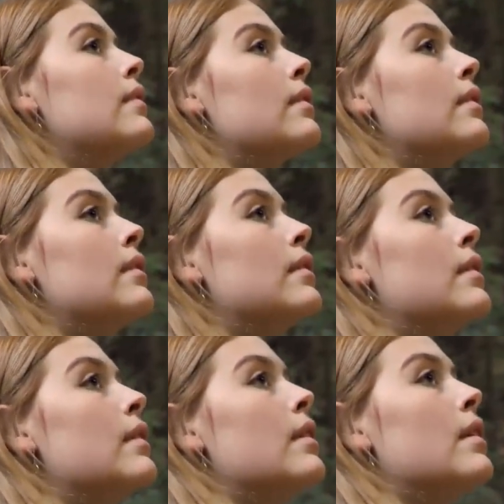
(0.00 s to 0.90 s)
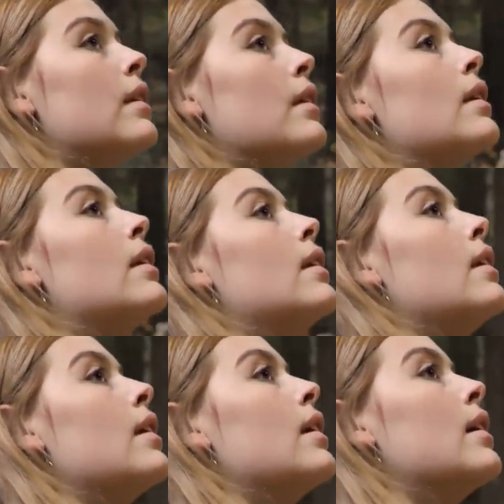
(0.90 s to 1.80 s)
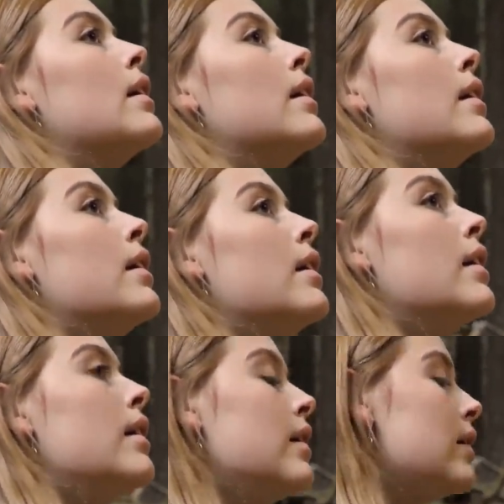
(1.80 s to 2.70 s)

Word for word: Is there a desire to be like the Lord Jesus